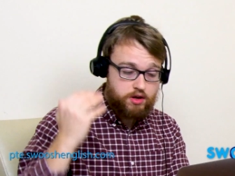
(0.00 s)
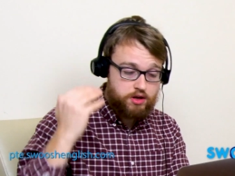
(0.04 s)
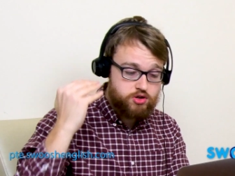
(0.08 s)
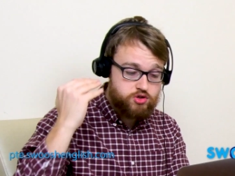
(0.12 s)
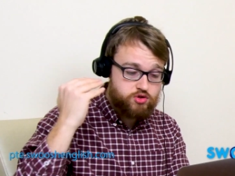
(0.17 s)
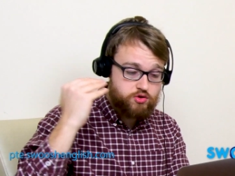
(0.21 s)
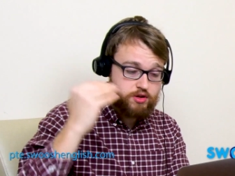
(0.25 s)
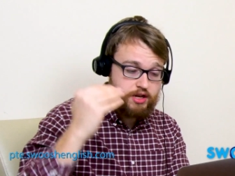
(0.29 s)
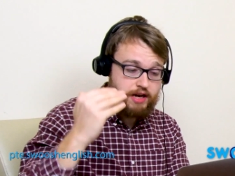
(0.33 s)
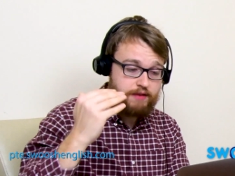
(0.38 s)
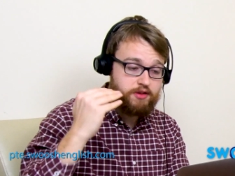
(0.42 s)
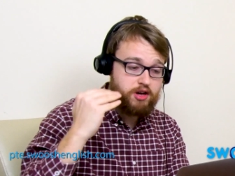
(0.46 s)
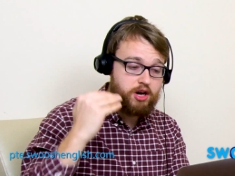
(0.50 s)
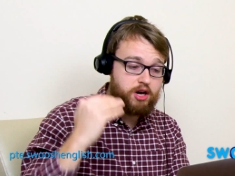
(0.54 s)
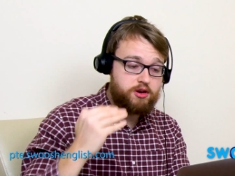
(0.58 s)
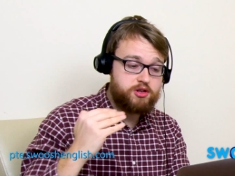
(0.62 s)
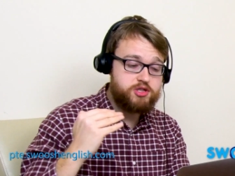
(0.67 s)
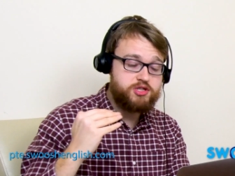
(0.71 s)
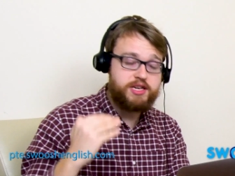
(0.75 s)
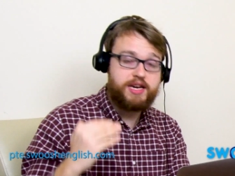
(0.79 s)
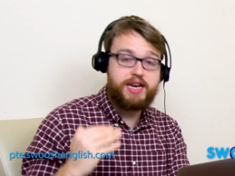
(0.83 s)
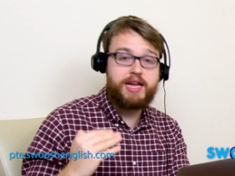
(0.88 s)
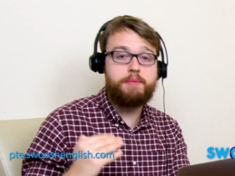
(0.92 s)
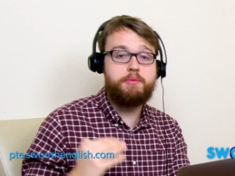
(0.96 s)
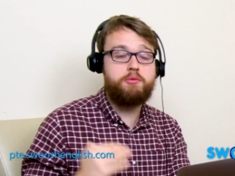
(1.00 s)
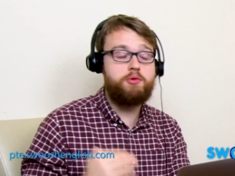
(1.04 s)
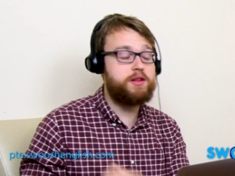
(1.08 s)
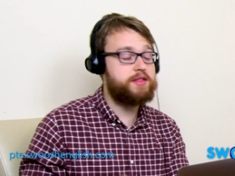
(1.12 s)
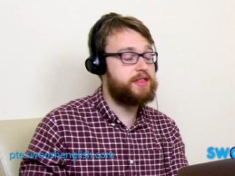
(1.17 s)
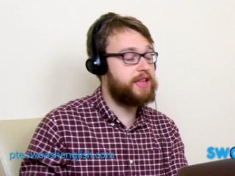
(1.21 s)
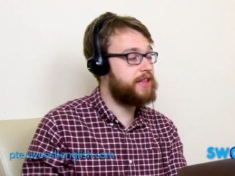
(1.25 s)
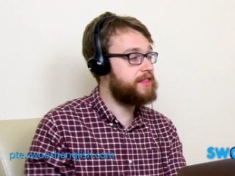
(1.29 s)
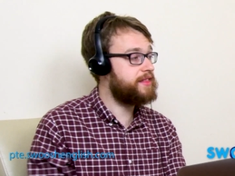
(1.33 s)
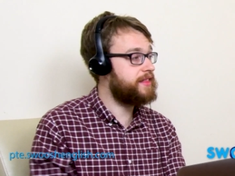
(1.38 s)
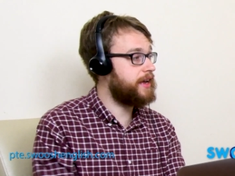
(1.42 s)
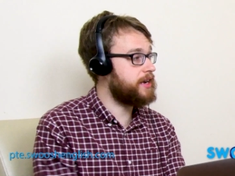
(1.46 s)
So you'll have an understanding of
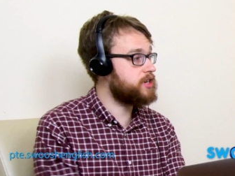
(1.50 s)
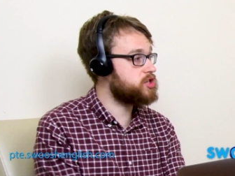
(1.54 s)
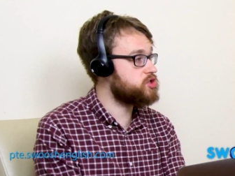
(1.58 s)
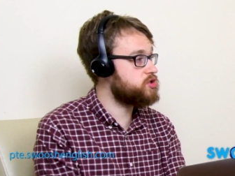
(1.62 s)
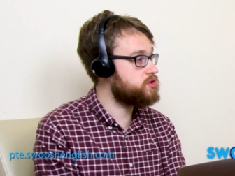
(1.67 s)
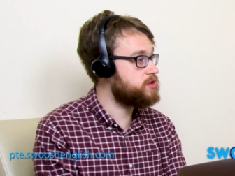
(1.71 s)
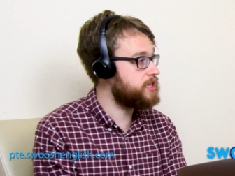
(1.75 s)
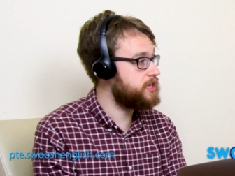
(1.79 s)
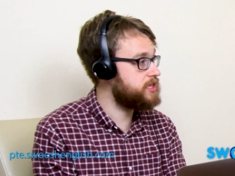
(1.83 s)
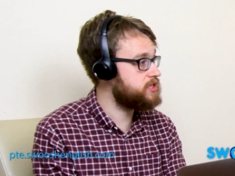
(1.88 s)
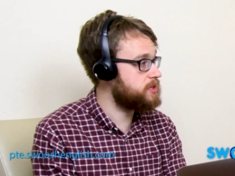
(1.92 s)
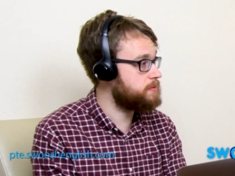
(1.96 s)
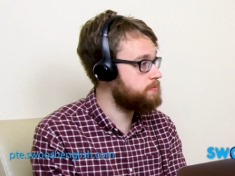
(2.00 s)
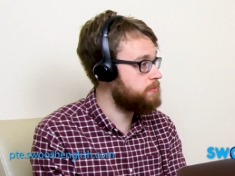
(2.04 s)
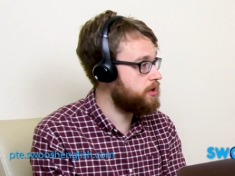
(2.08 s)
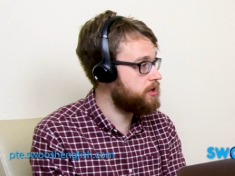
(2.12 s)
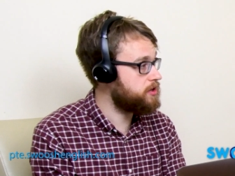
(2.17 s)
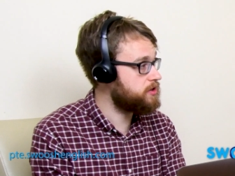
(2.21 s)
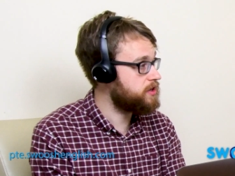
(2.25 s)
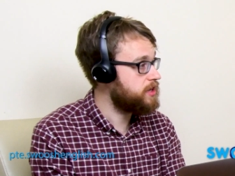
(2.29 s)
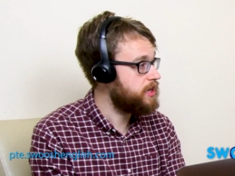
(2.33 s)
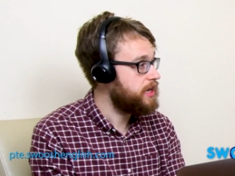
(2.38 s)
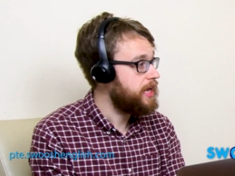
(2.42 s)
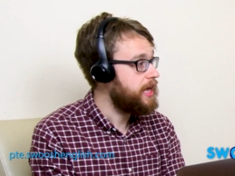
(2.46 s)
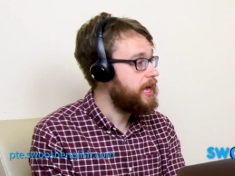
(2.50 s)
what that lecture is about.